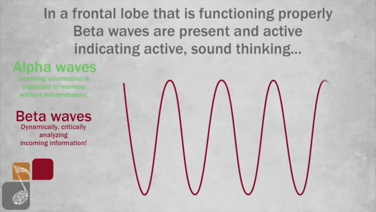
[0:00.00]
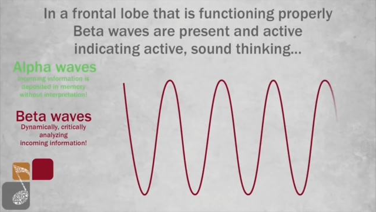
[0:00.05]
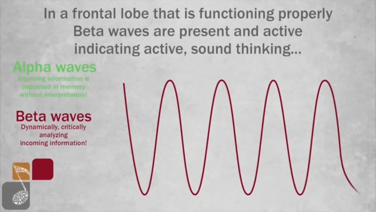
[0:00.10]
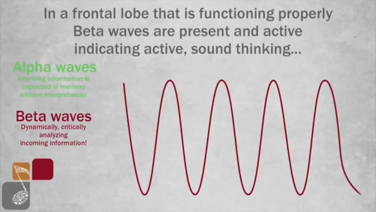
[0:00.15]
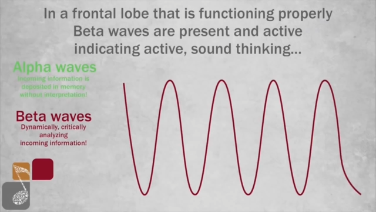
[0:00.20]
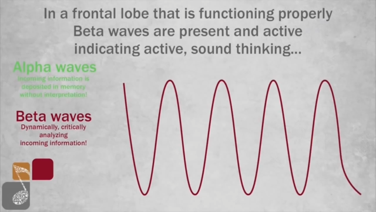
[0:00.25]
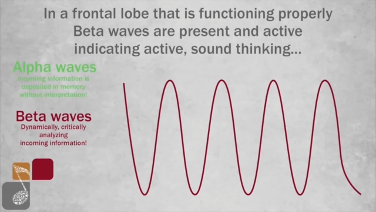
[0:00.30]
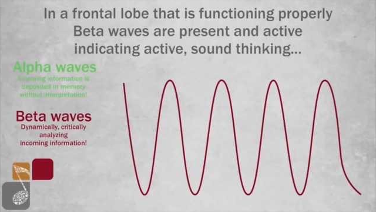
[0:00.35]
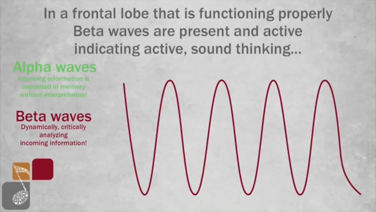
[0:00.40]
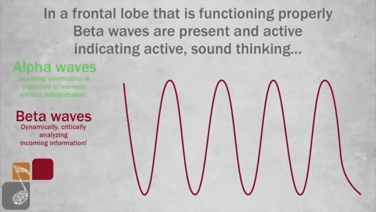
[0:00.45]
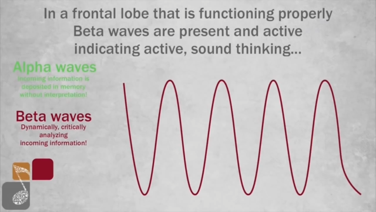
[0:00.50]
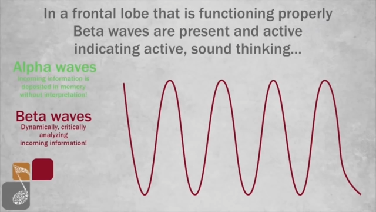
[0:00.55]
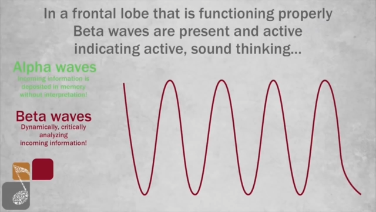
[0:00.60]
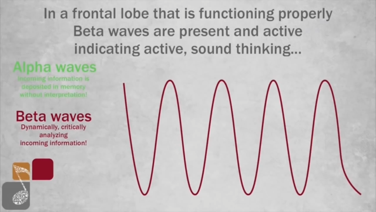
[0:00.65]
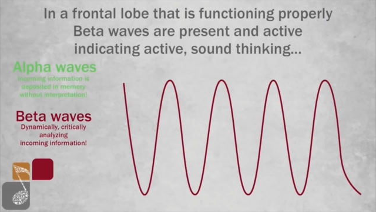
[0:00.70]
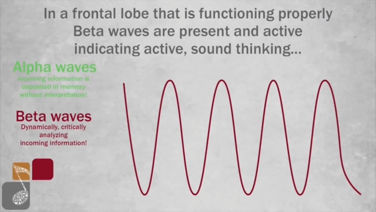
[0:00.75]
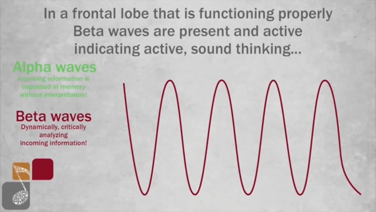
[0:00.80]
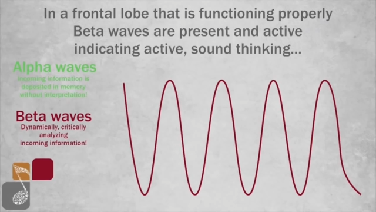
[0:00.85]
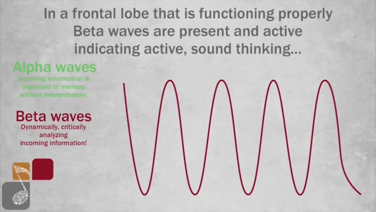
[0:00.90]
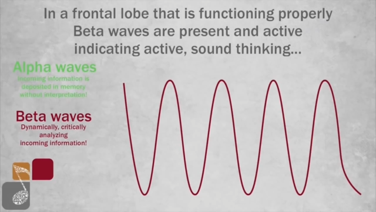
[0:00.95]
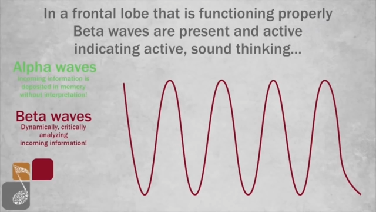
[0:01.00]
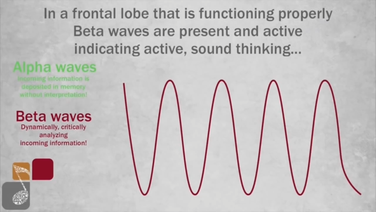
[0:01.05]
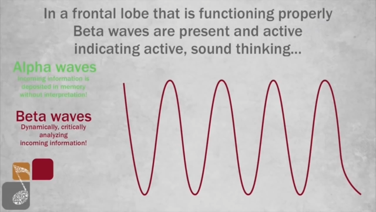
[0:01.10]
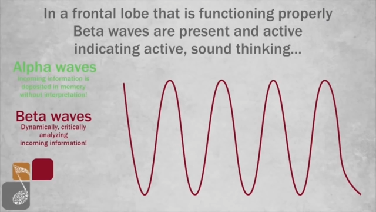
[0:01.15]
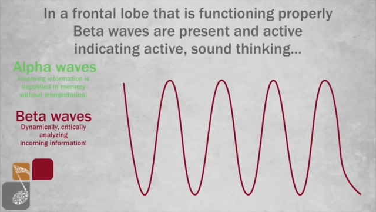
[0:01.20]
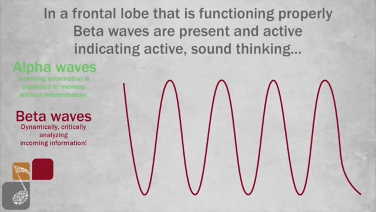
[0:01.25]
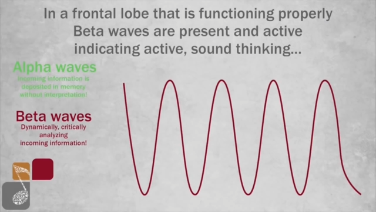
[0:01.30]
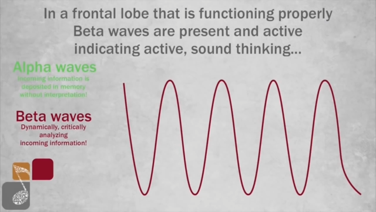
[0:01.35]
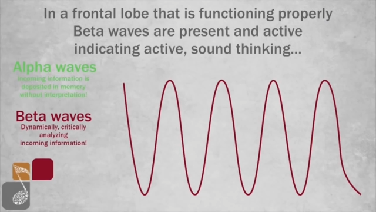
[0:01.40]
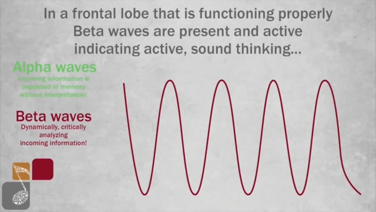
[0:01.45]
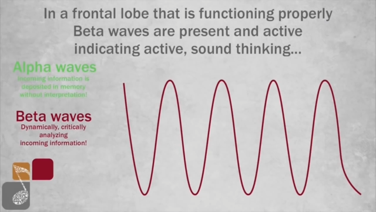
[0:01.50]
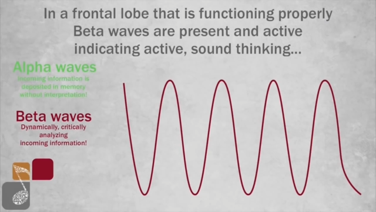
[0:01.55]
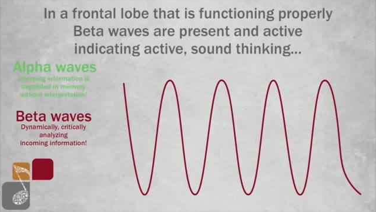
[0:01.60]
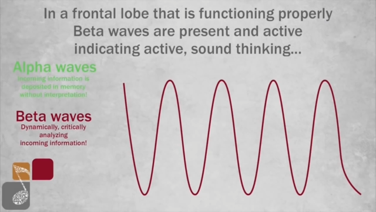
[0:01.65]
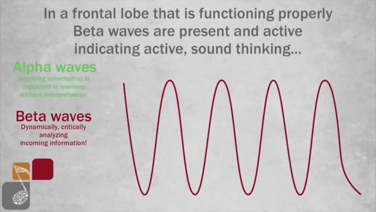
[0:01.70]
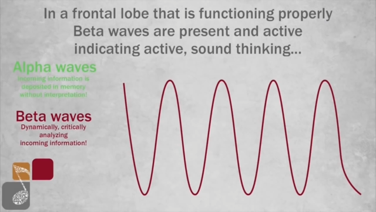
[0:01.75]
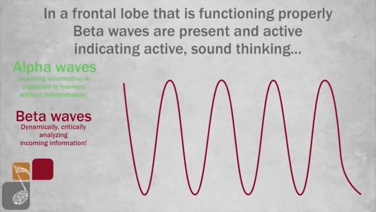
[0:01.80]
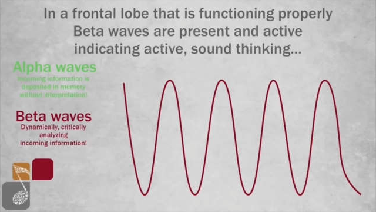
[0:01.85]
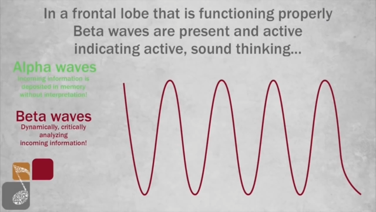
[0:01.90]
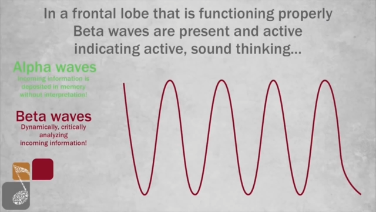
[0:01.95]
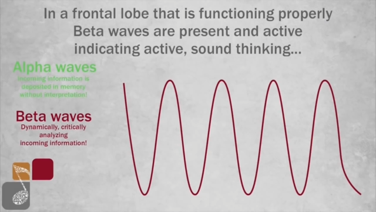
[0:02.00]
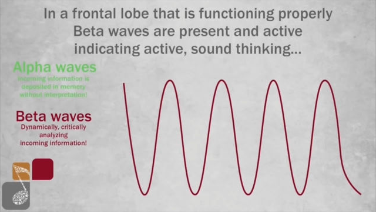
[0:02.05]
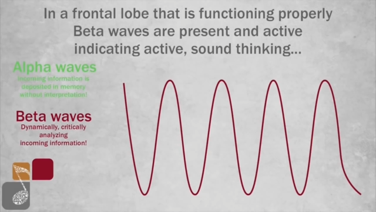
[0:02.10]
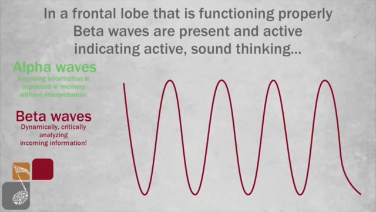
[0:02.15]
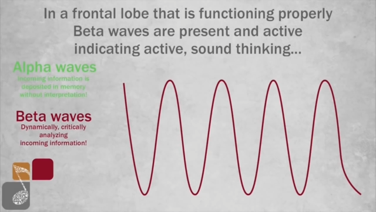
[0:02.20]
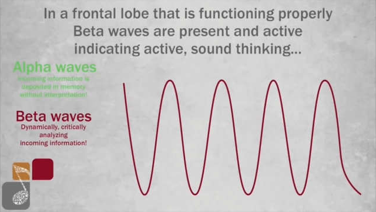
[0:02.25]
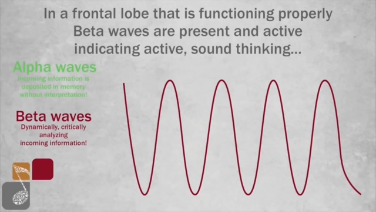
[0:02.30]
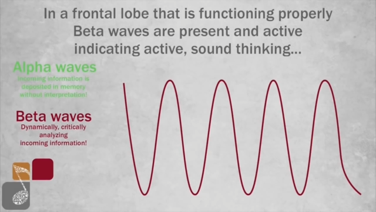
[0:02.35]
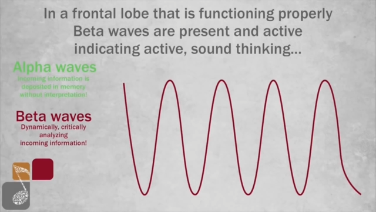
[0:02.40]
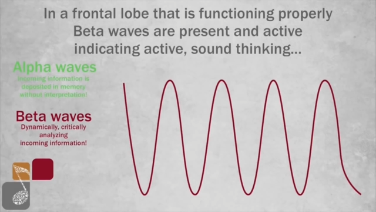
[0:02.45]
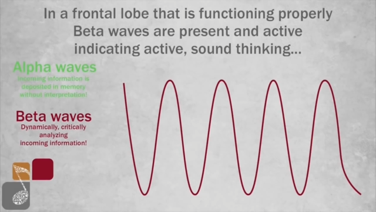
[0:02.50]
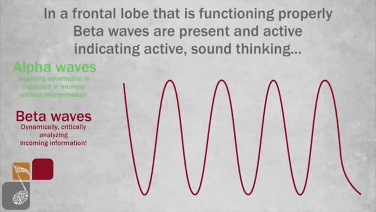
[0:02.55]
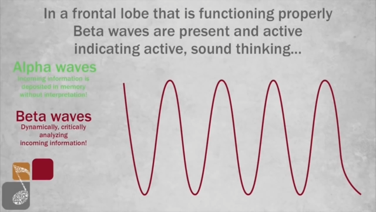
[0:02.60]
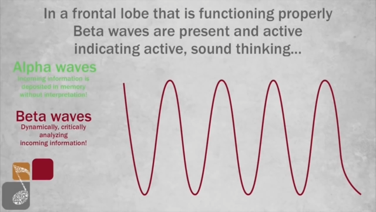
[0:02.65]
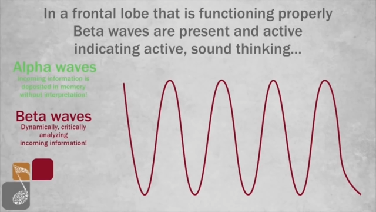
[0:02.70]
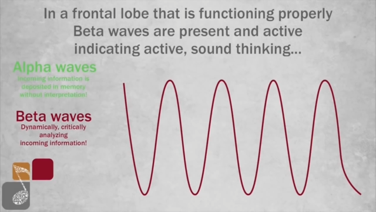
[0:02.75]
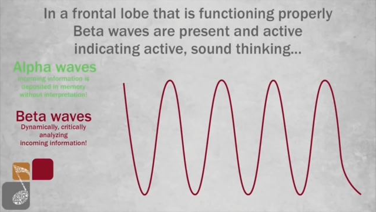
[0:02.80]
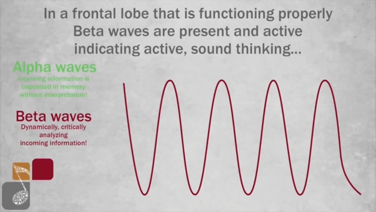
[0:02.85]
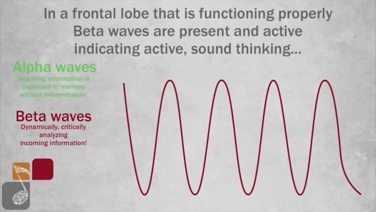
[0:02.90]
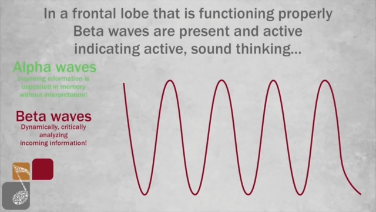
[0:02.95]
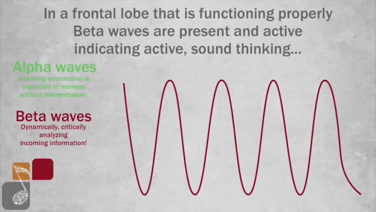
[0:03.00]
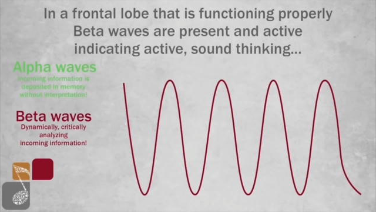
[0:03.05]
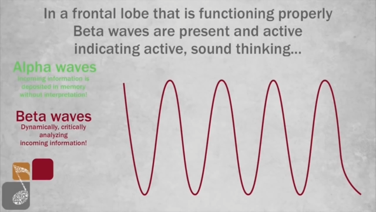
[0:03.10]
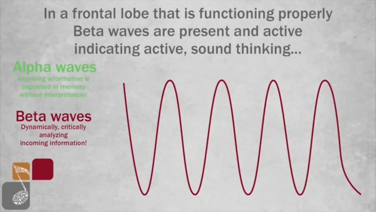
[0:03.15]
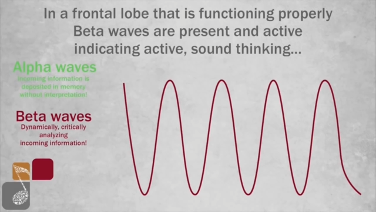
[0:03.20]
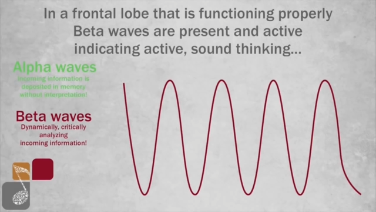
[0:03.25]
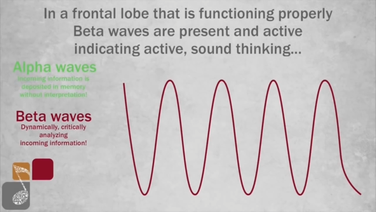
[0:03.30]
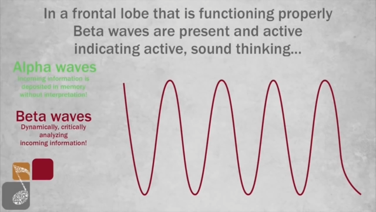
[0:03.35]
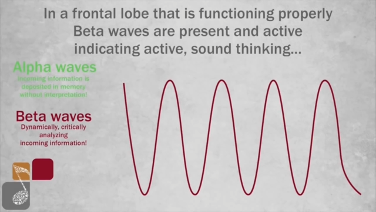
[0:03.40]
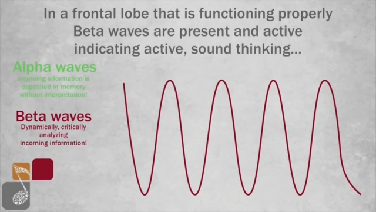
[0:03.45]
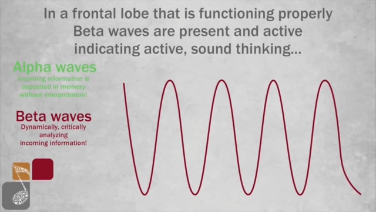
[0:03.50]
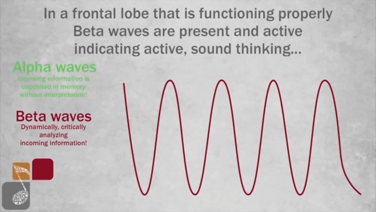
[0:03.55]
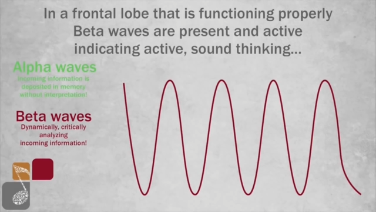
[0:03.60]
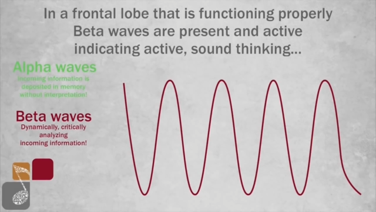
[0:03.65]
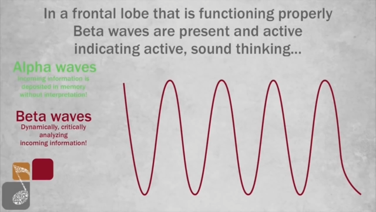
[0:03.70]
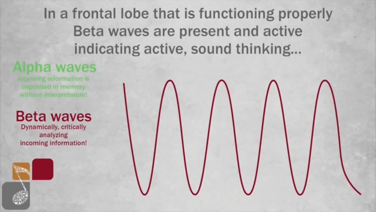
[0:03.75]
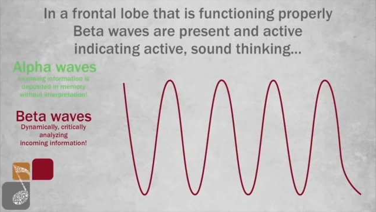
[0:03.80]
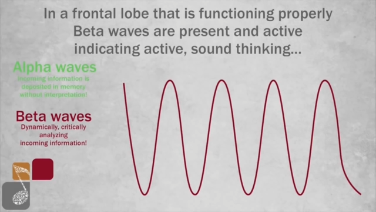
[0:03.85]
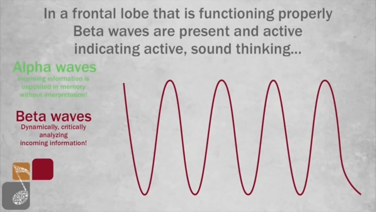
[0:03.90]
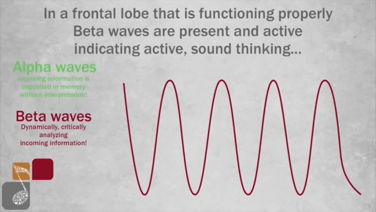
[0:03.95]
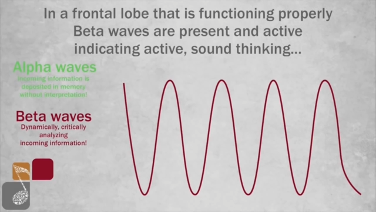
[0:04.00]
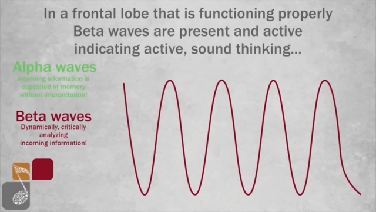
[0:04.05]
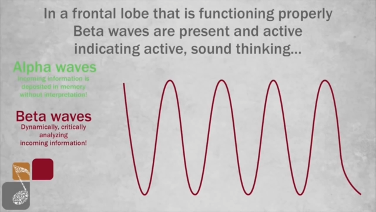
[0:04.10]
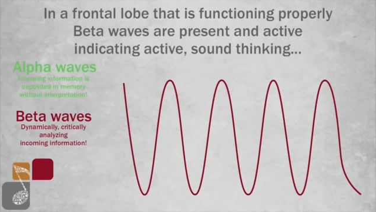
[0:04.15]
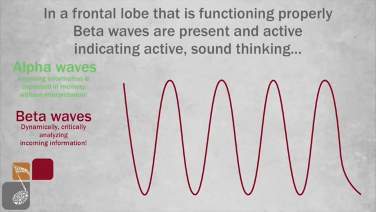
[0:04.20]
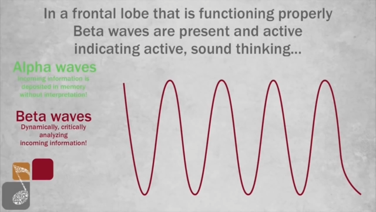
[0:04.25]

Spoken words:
[unreadable: no face in view]